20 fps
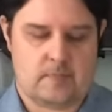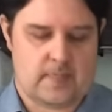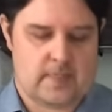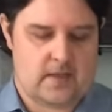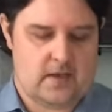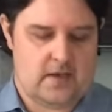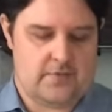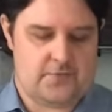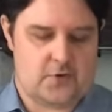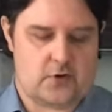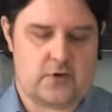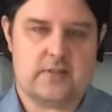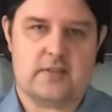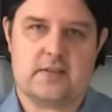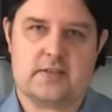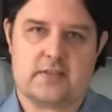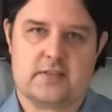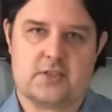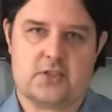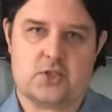If you're in
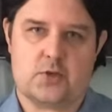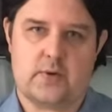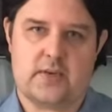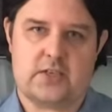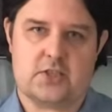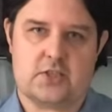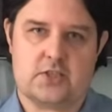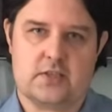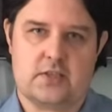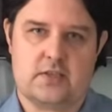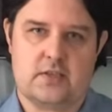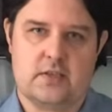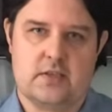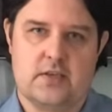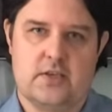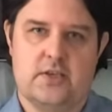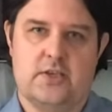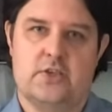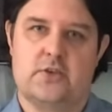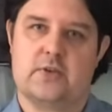this situation,
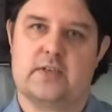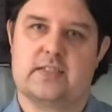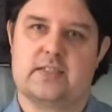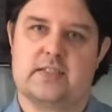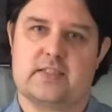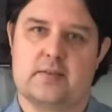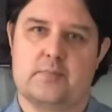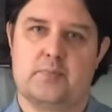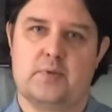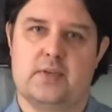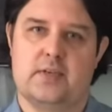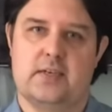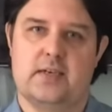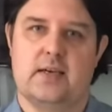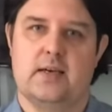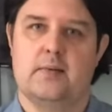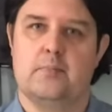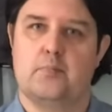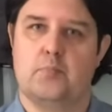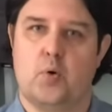you can
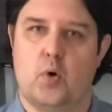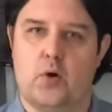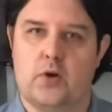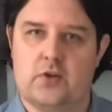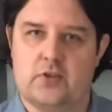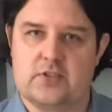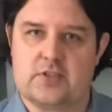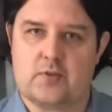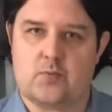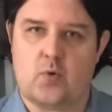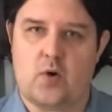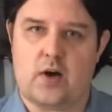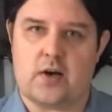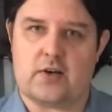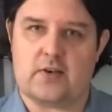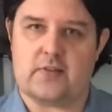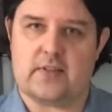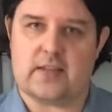simply boil some water in the